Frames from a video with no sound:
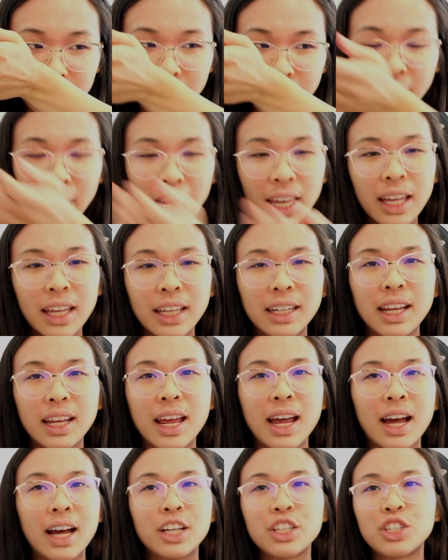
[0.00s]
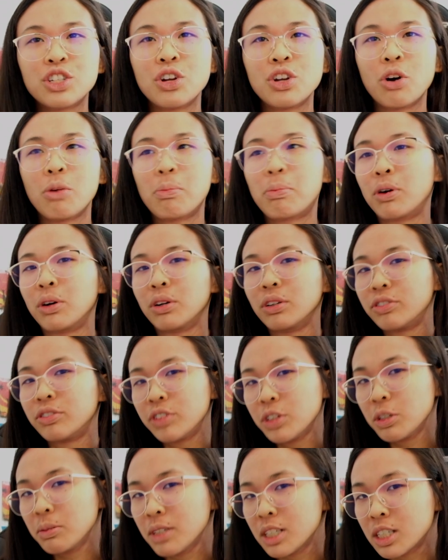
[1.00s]
And it has no
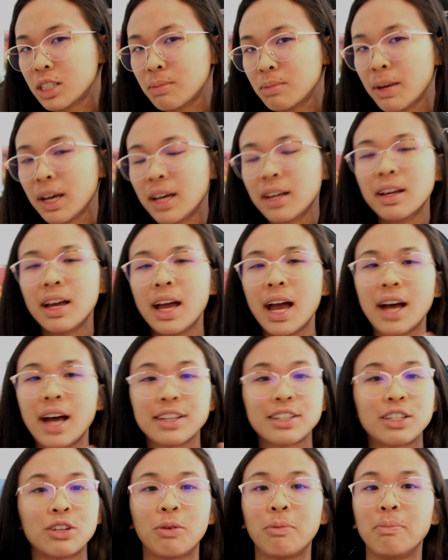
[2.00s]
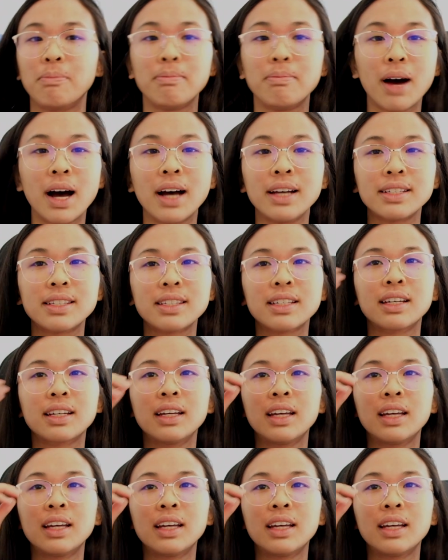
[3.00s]
perfumey smell, it has no musk,